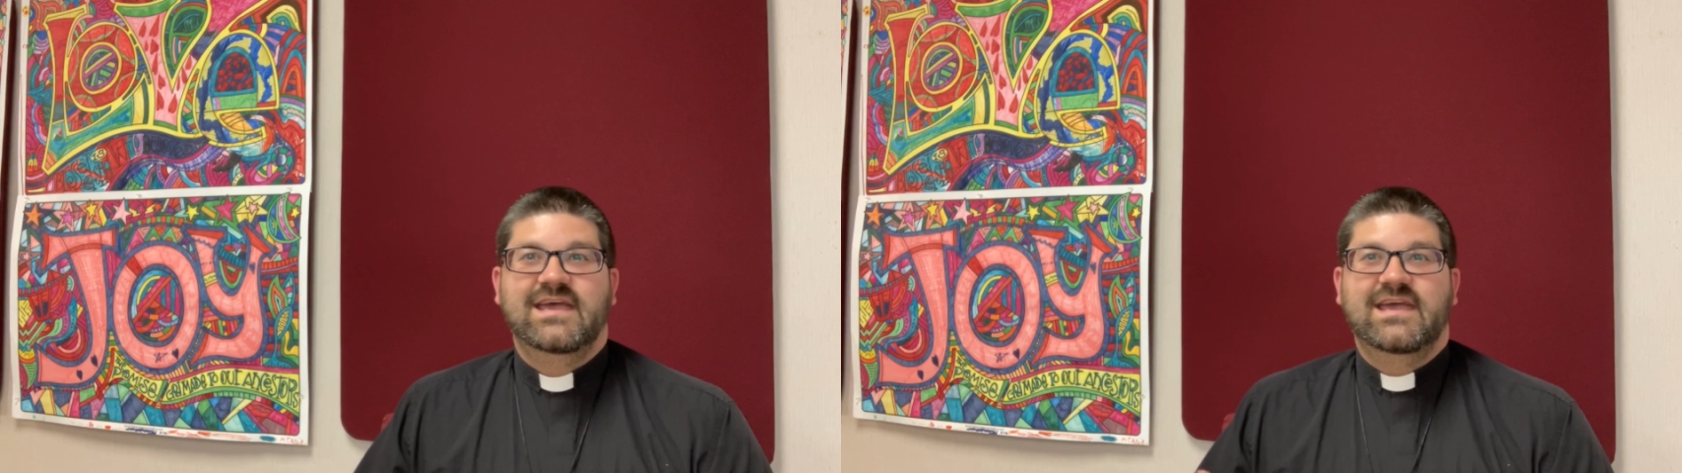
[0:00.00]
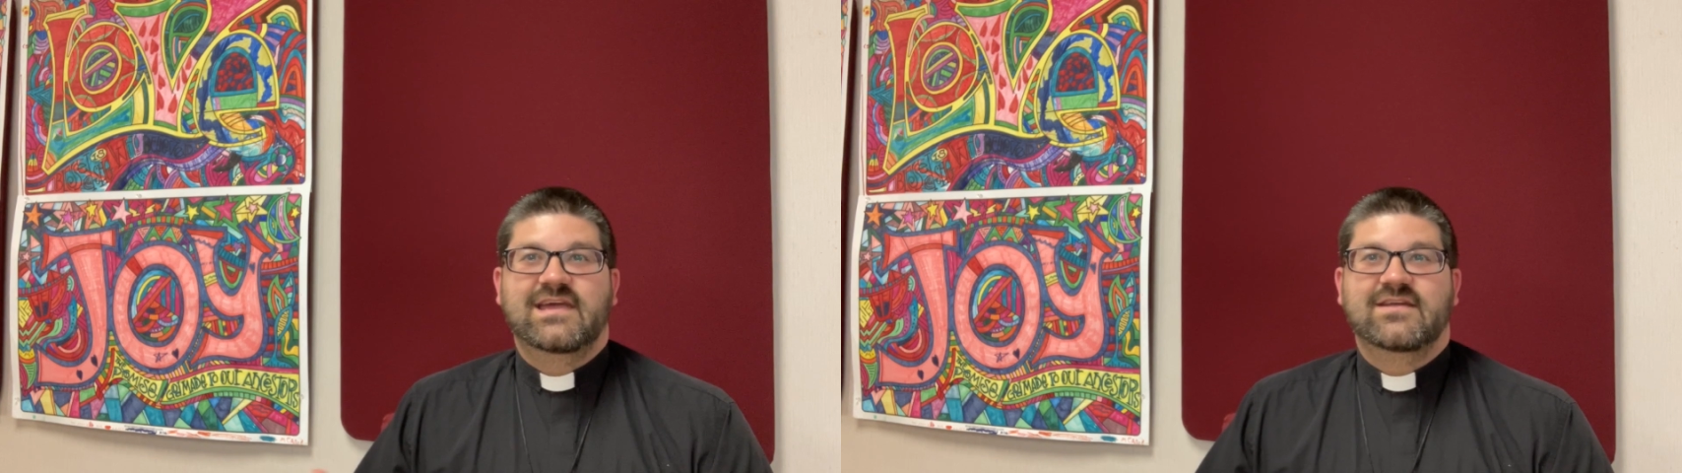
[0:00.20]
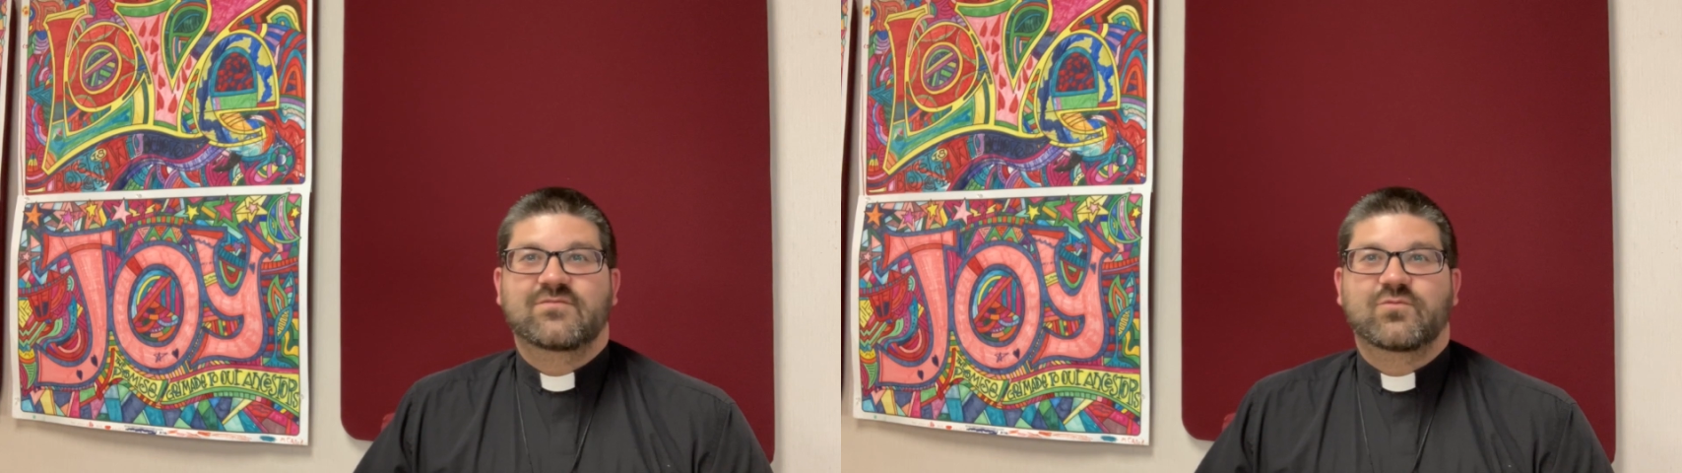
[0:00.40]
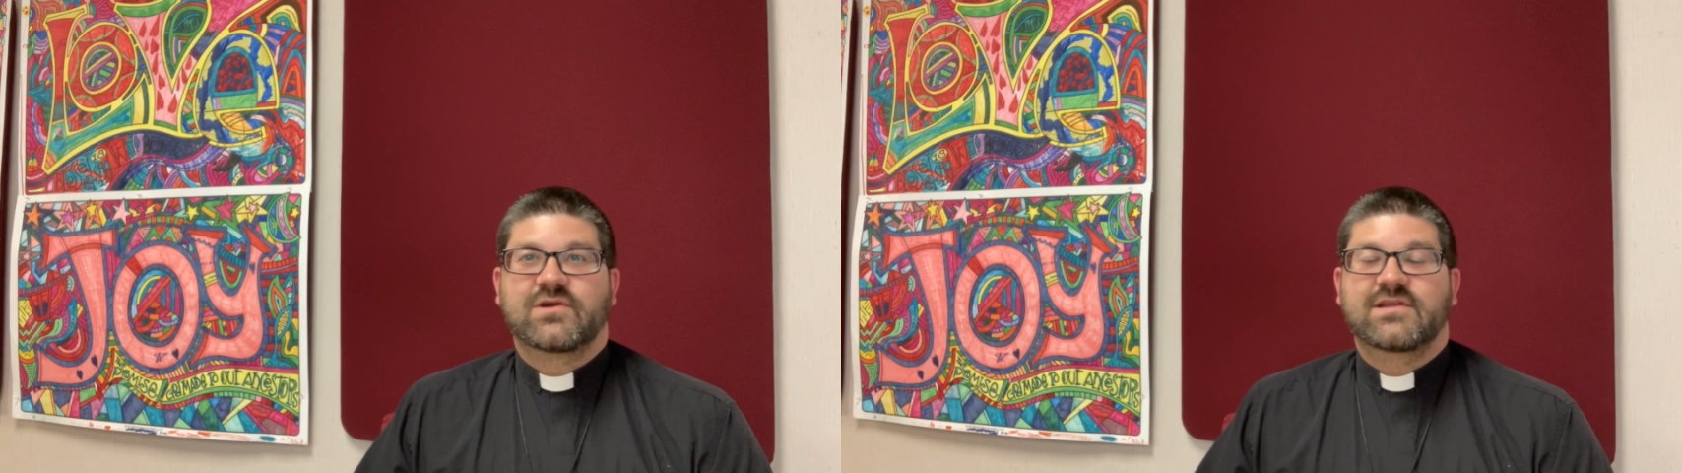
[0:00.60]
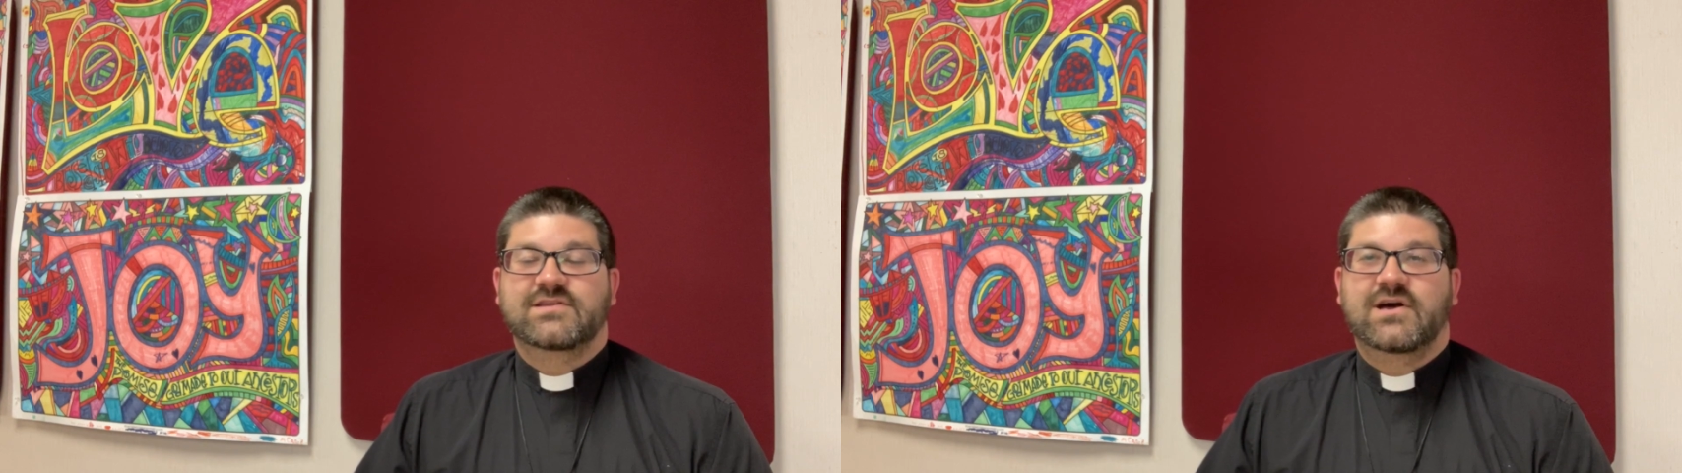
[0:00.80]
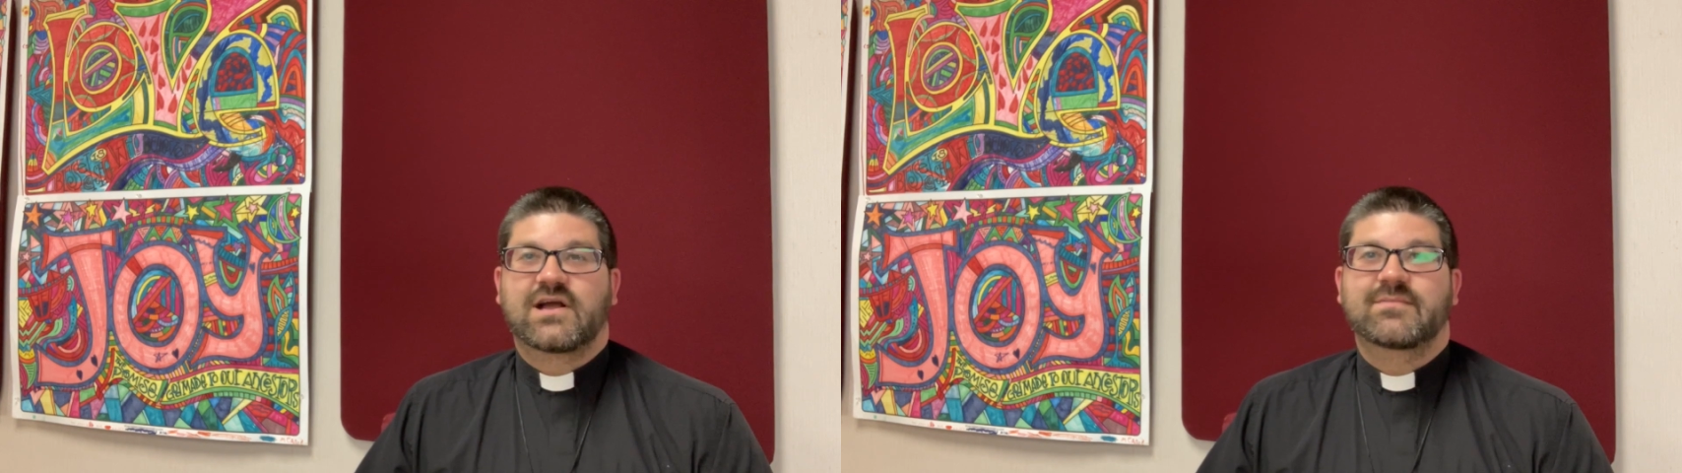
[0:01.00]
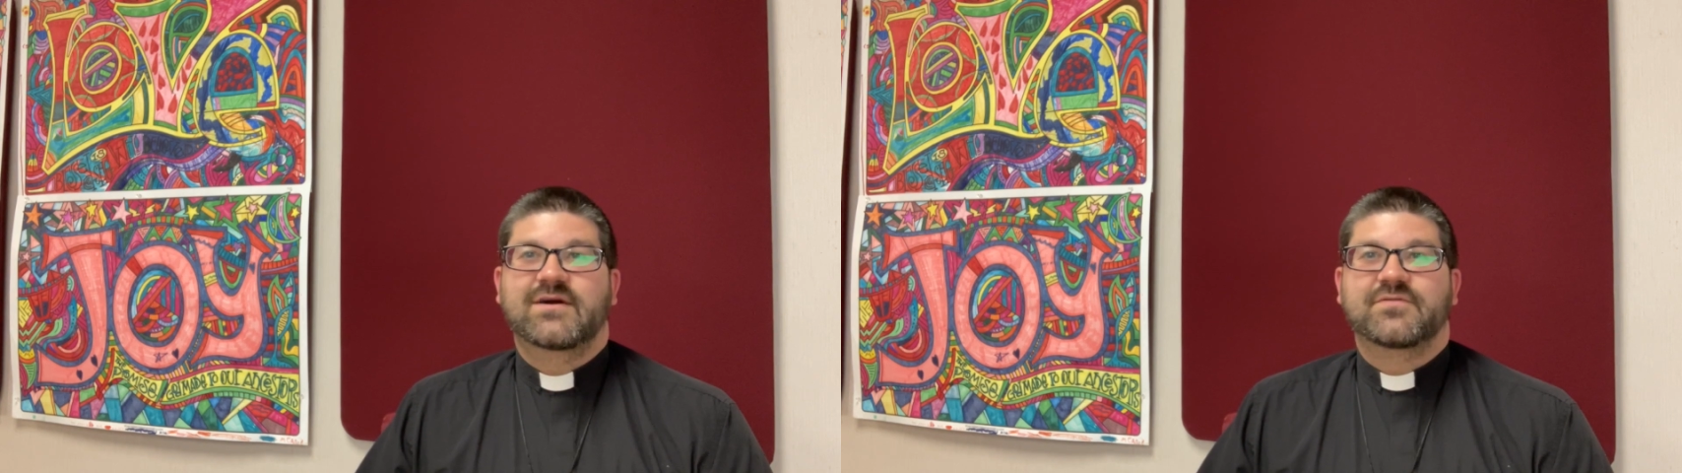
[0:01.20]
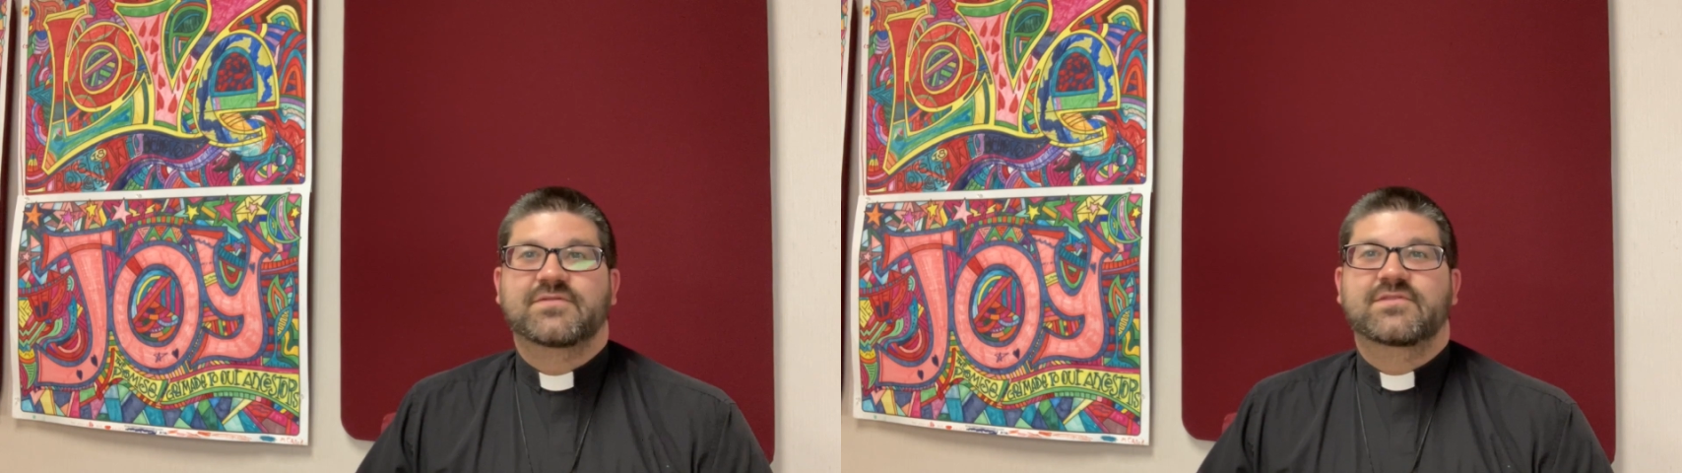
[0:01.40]
and we're going to talk
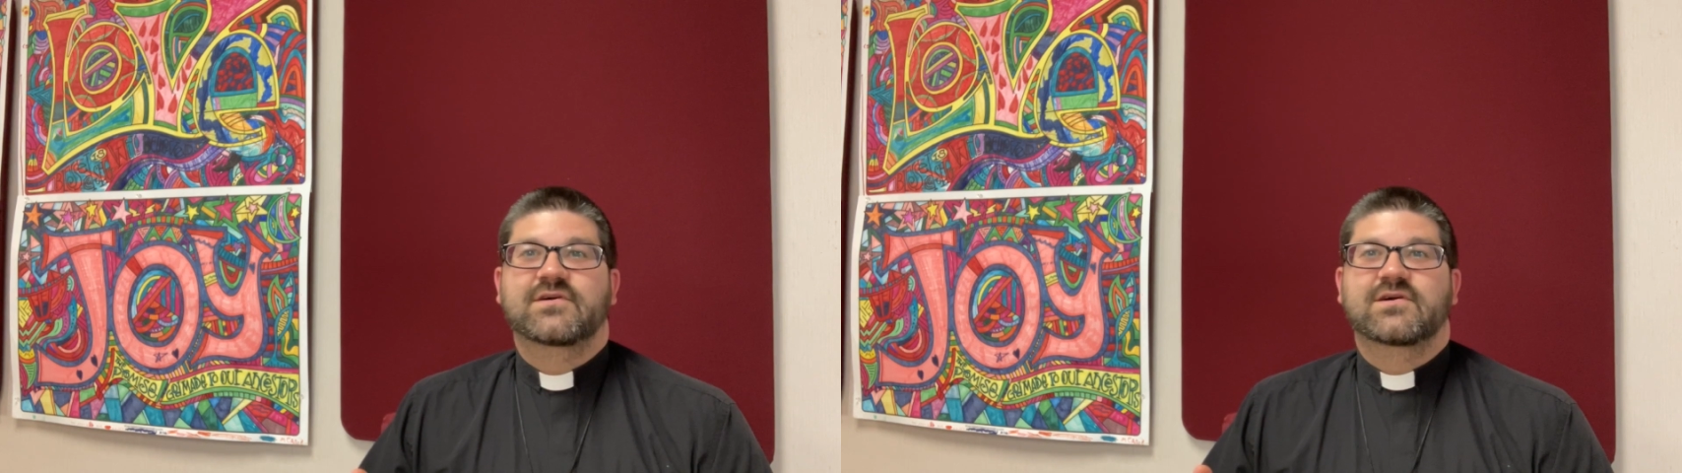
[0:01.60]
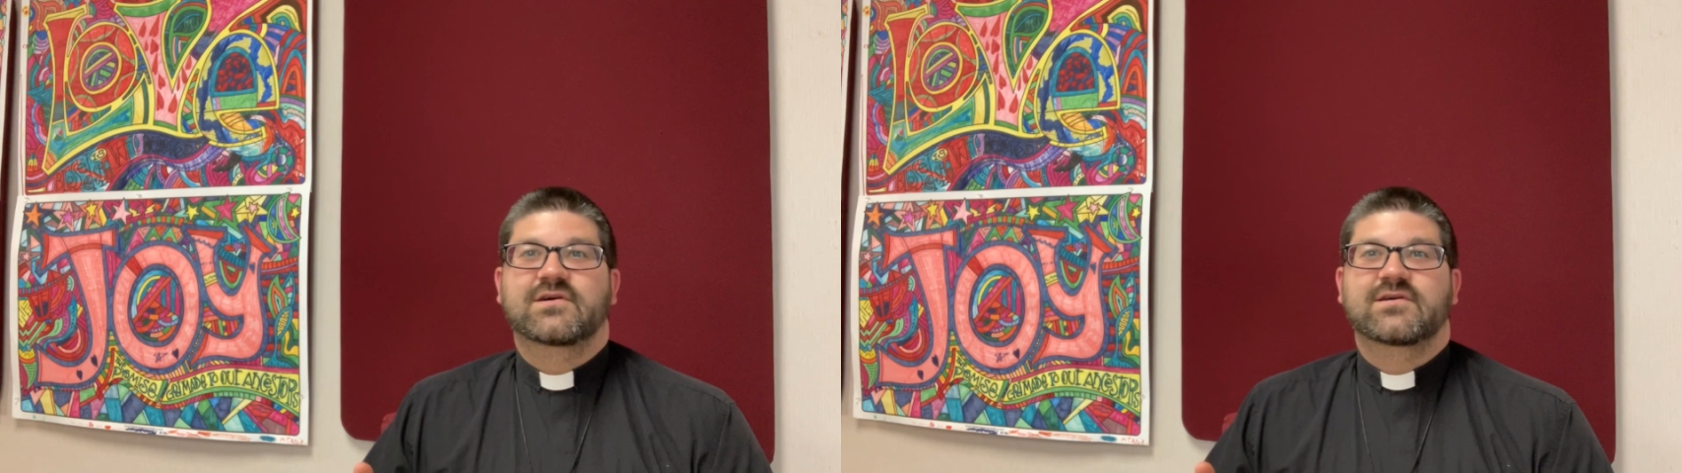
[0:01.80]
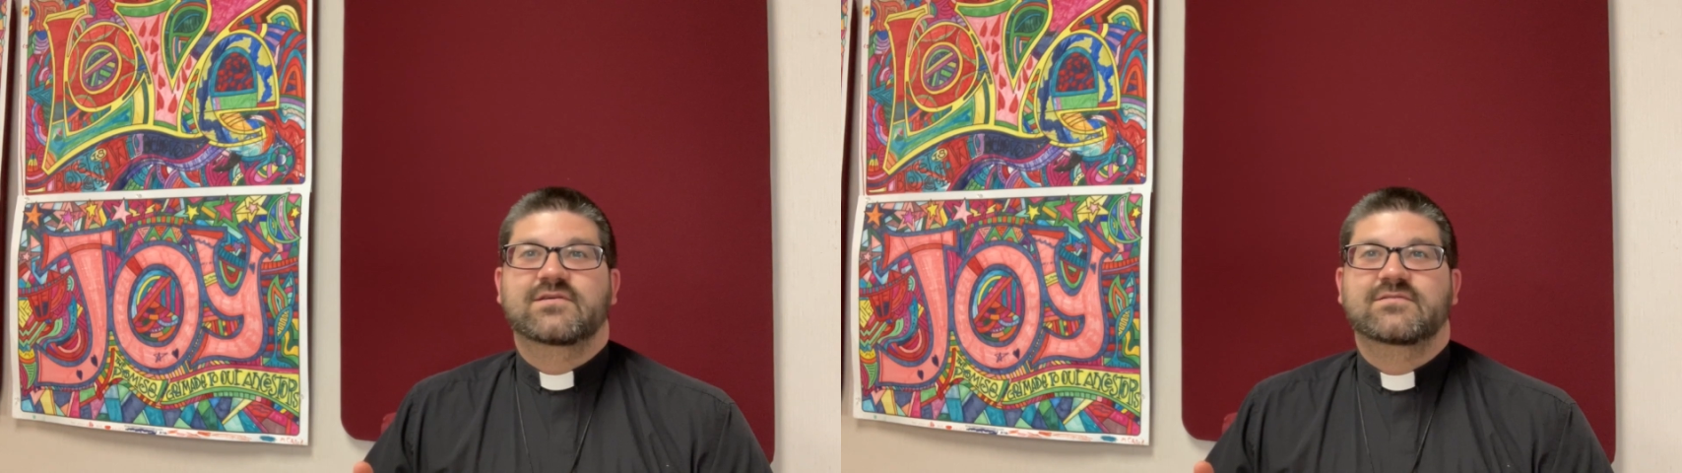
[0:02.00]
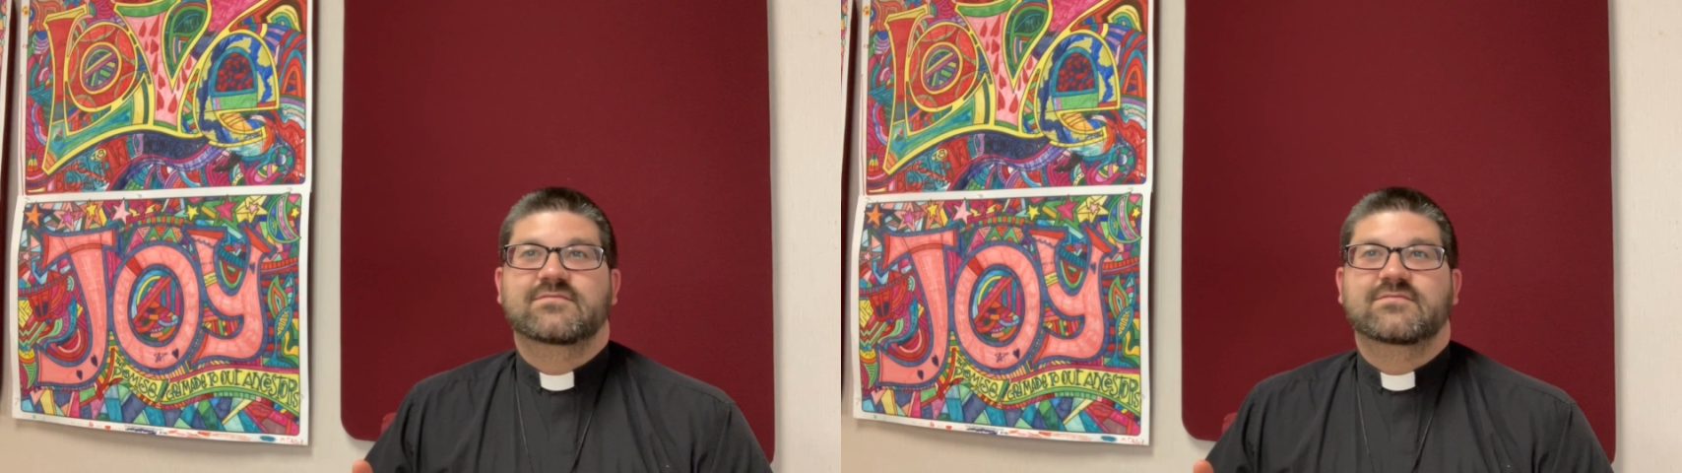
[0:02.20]
about the